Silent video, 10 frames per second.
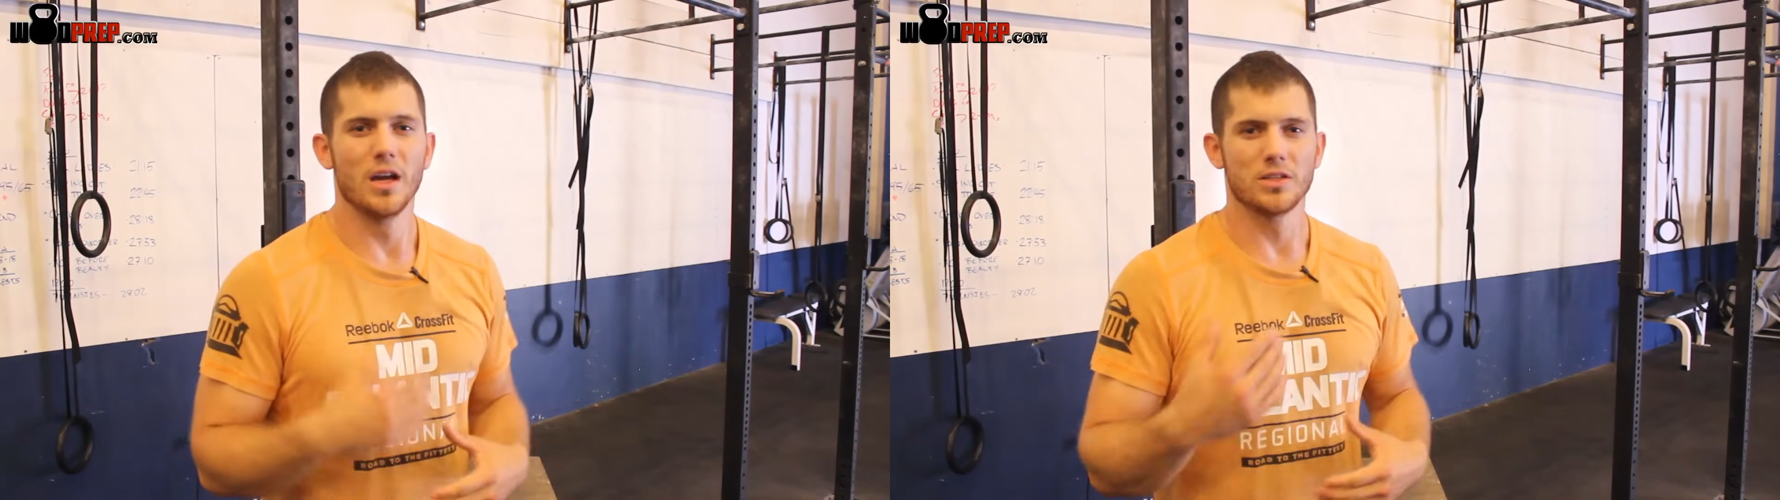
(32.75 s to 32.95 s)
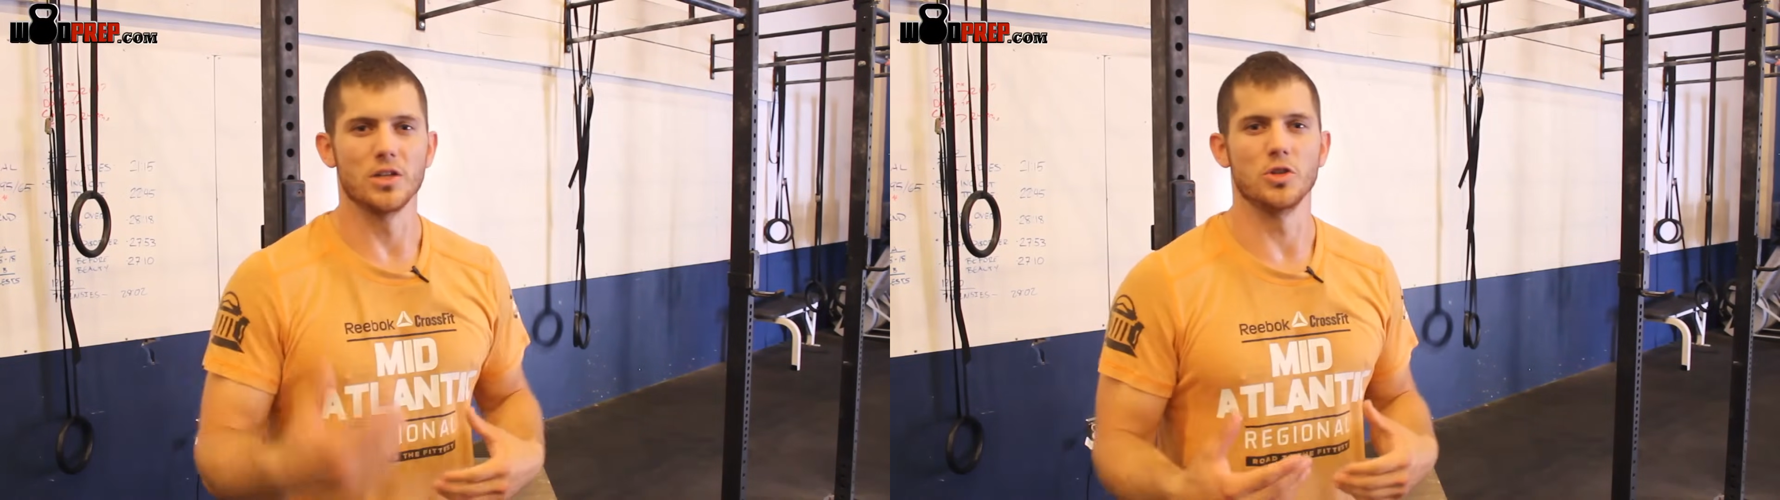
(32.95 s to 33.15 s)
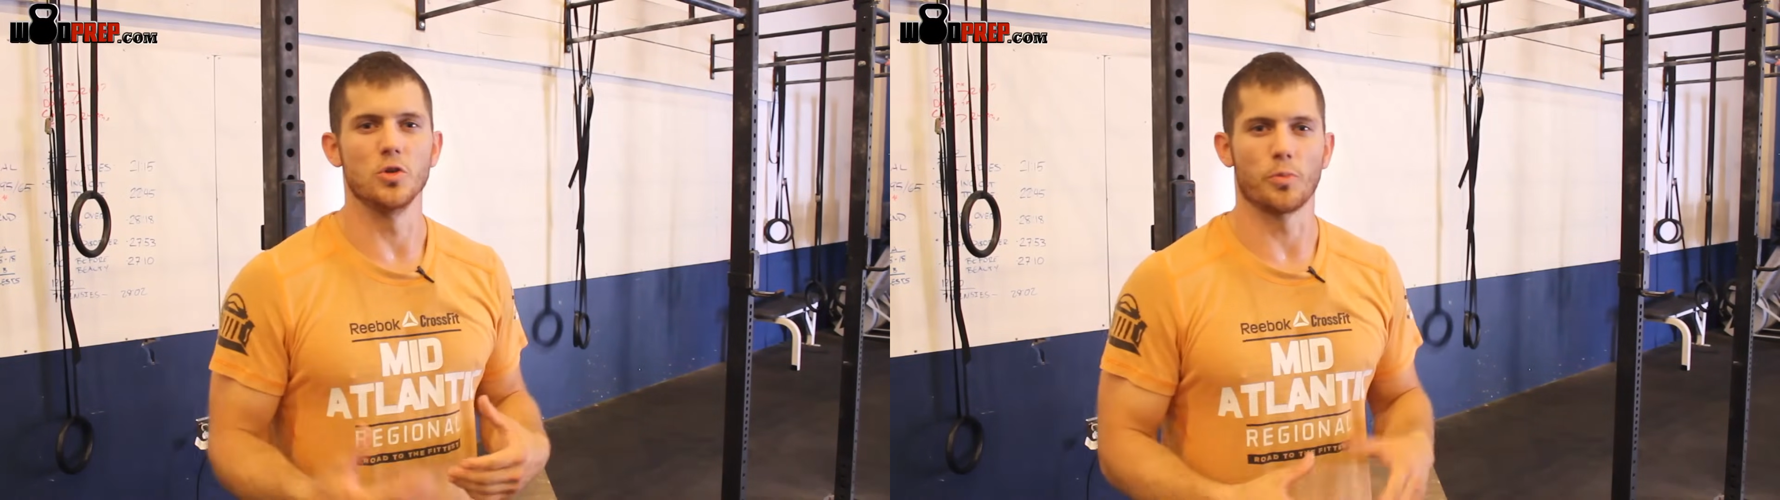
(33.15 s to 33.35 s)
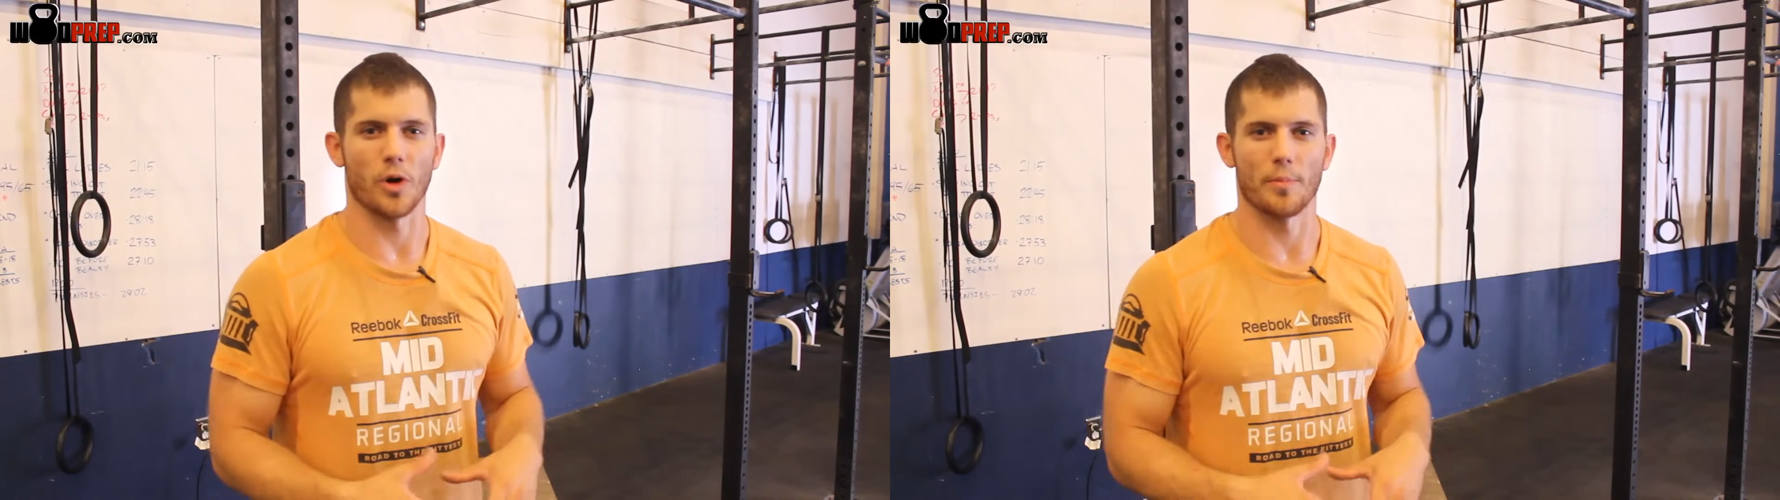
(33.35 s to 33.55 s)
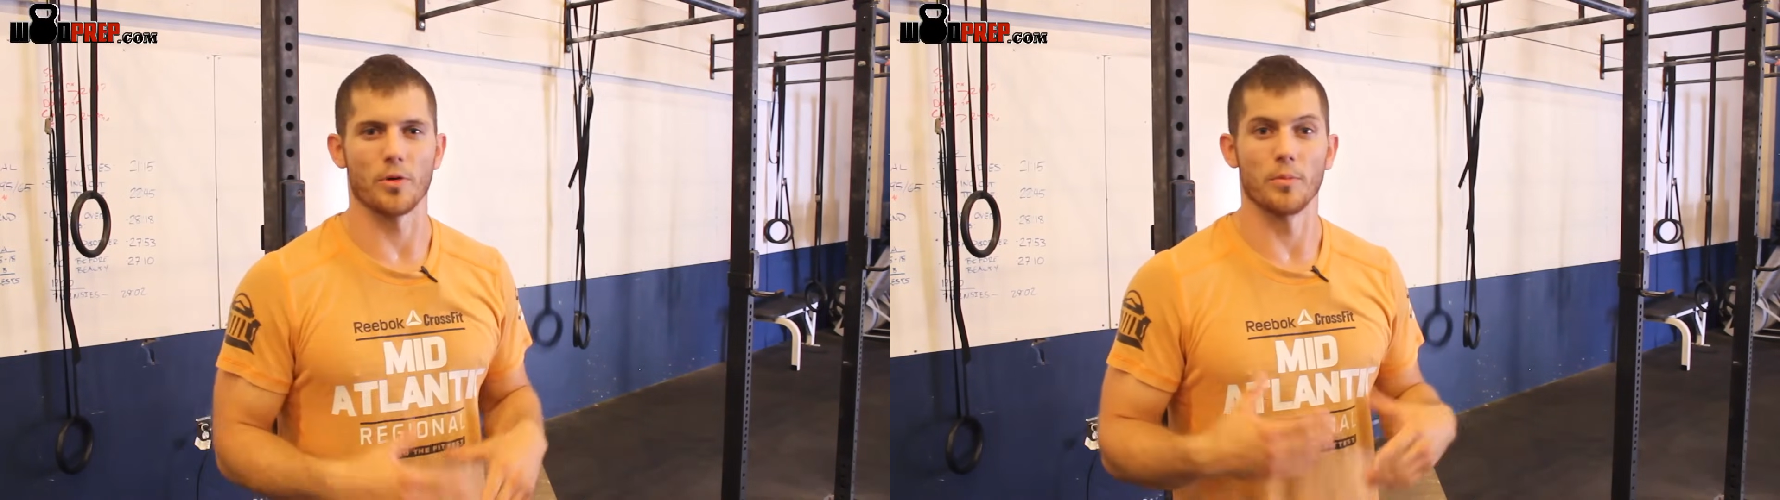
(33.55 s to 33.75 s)
to do
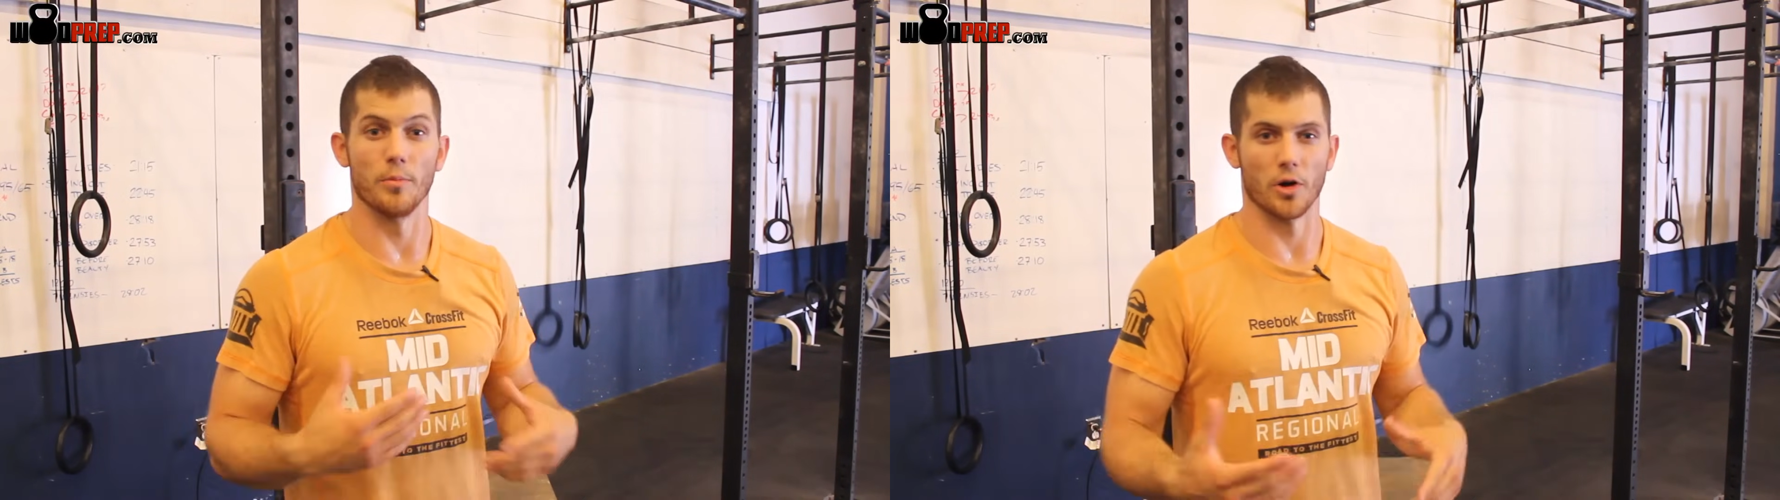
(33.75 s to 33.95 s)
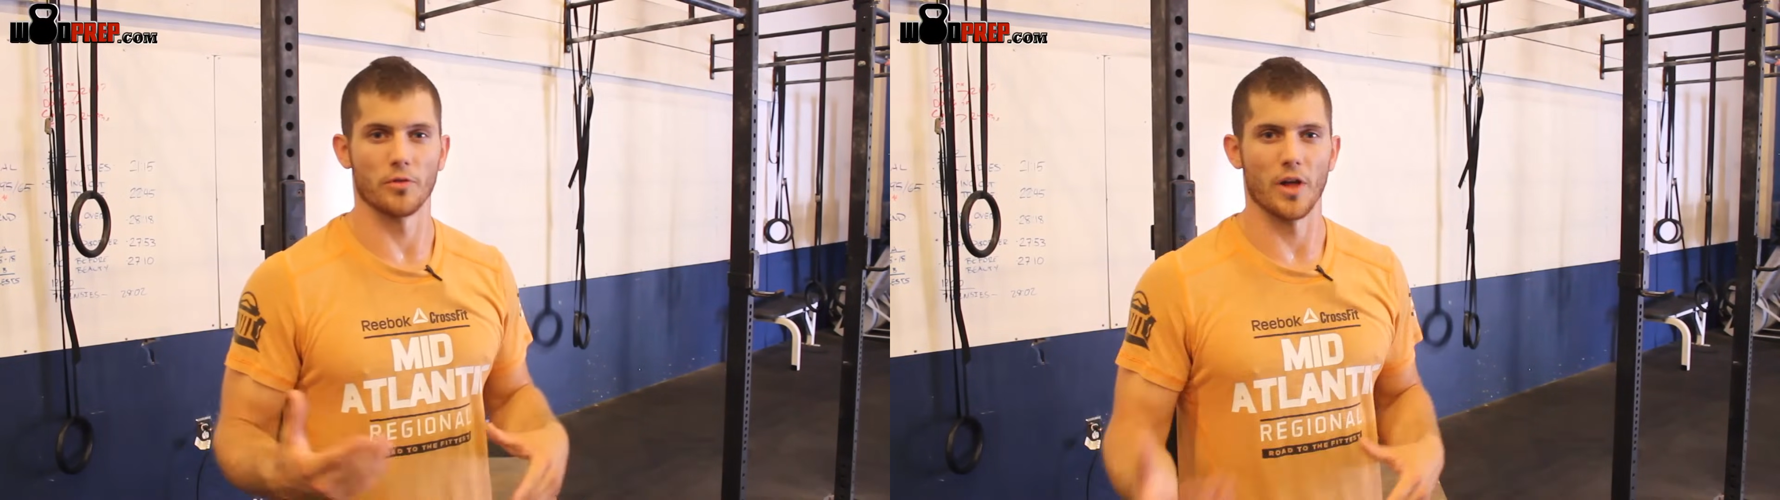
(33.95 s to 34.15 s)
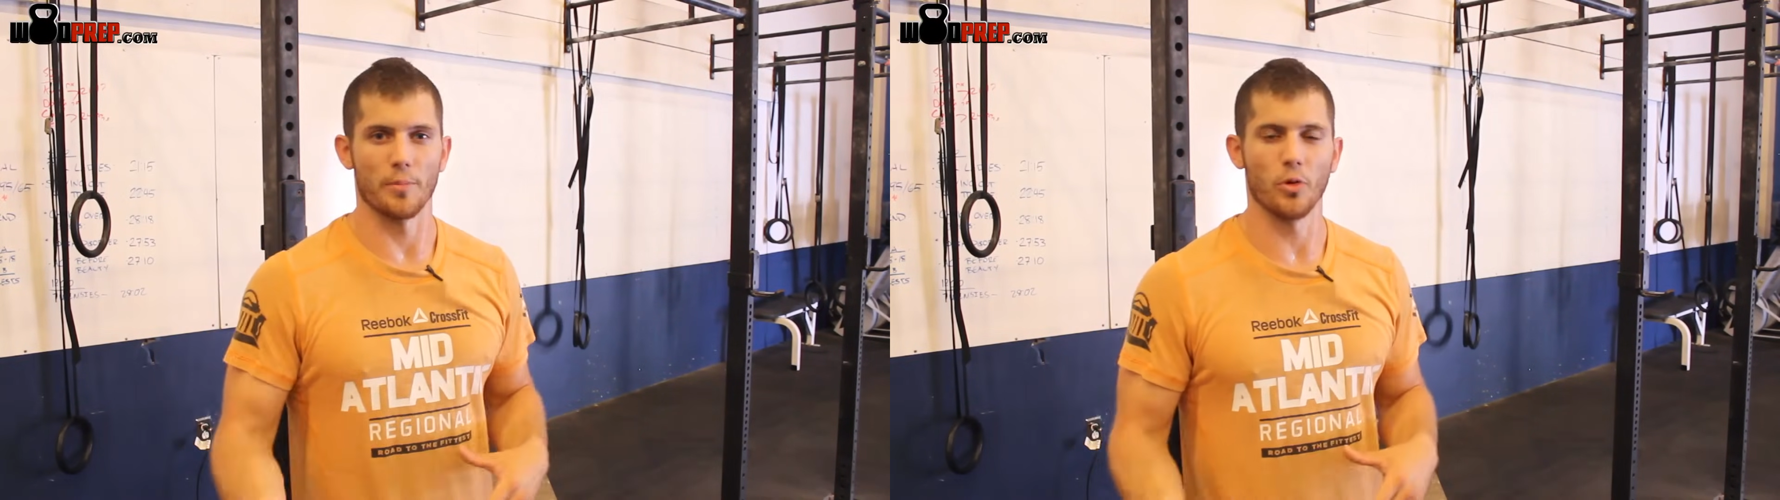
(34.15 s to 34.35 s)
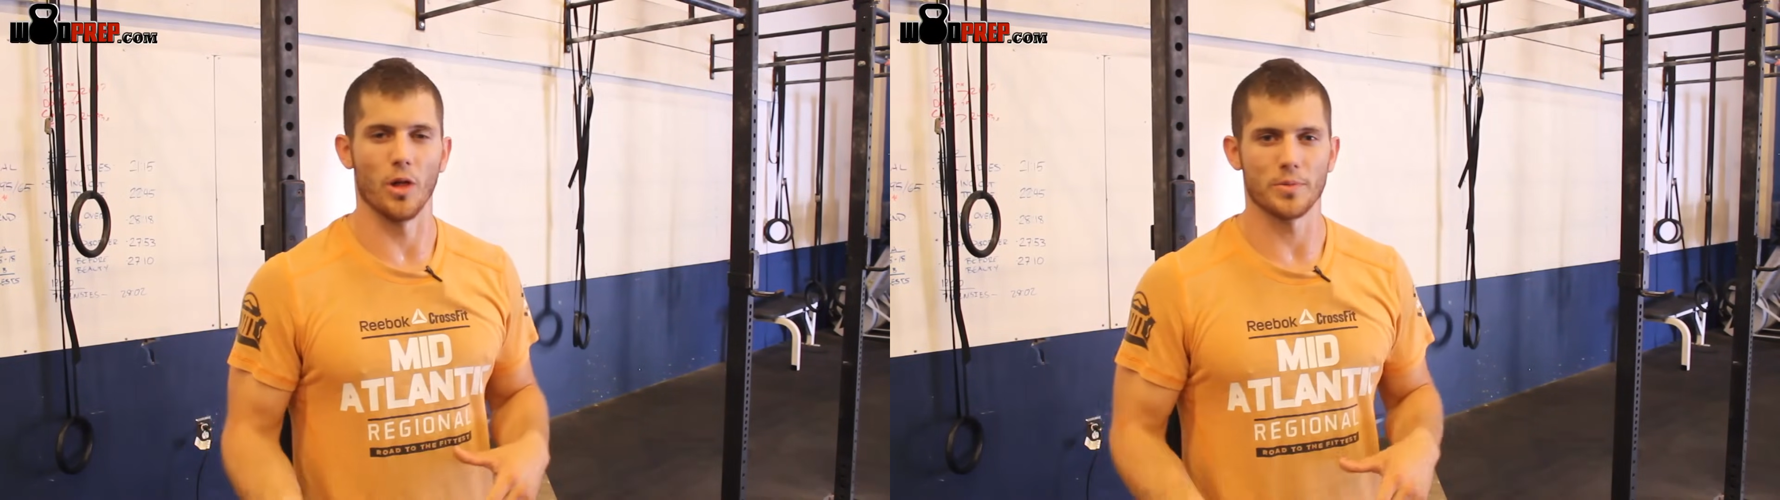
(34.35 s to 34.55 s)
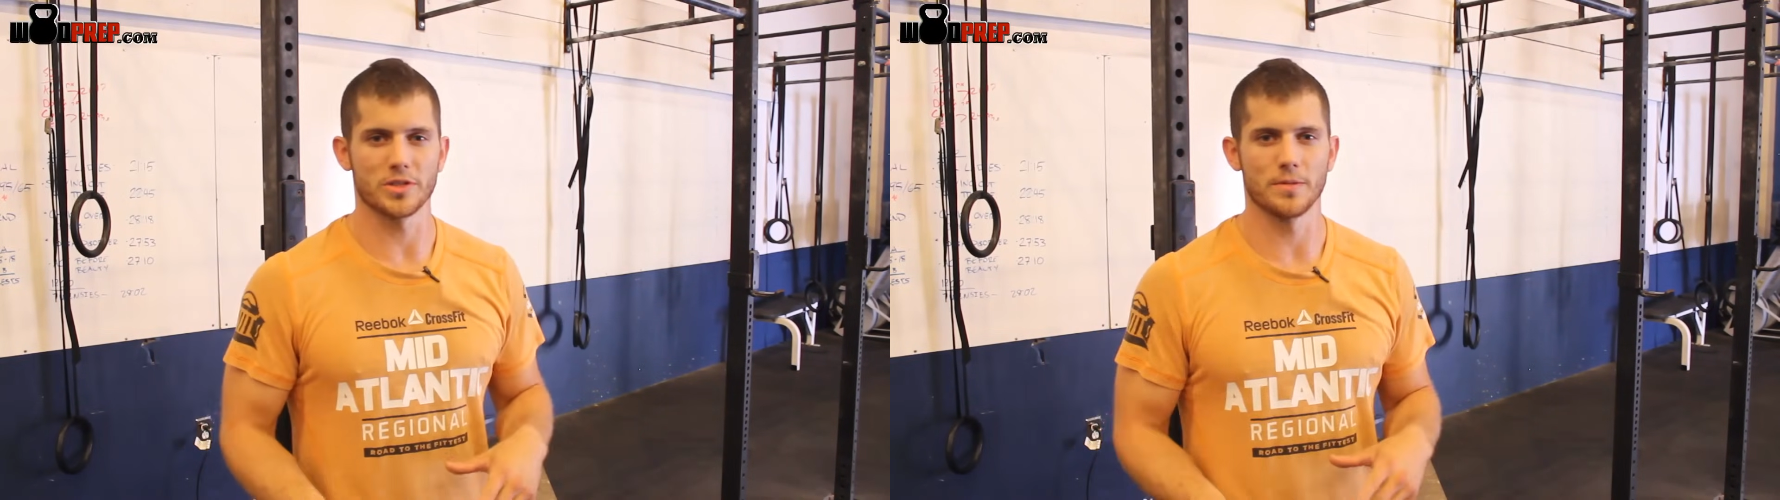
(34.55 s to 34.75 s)
proper butterfly
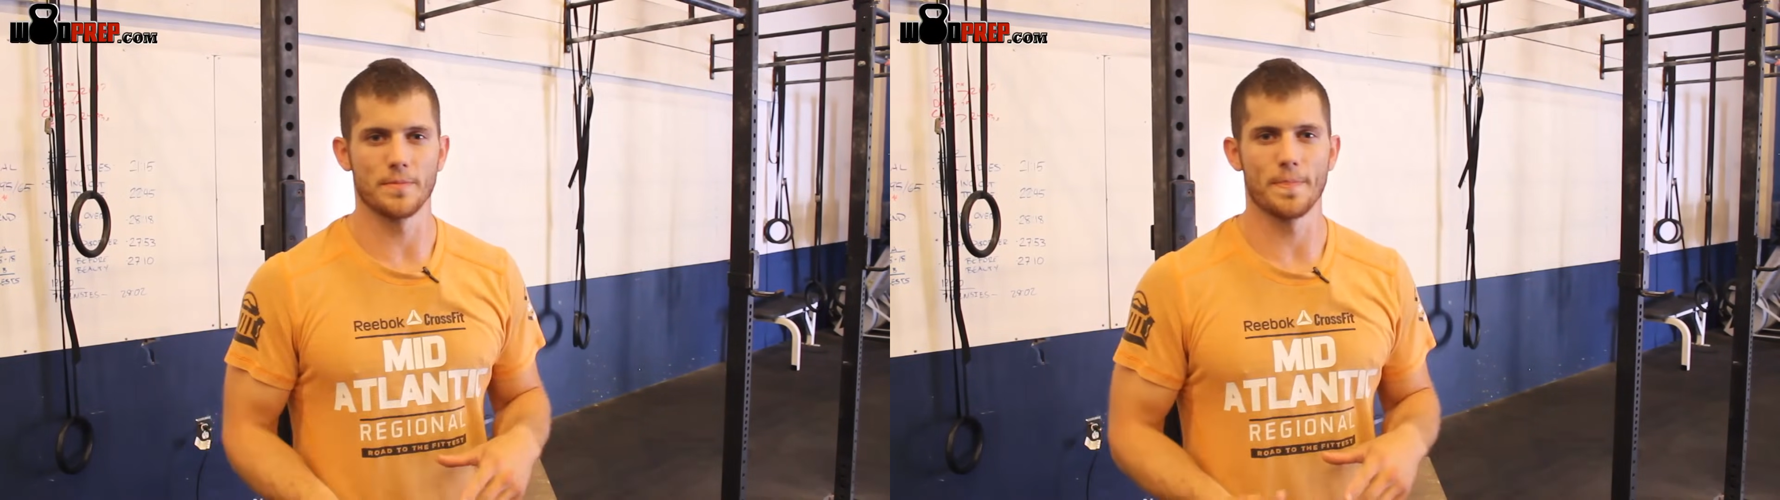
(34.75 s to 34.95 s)
pull-ups.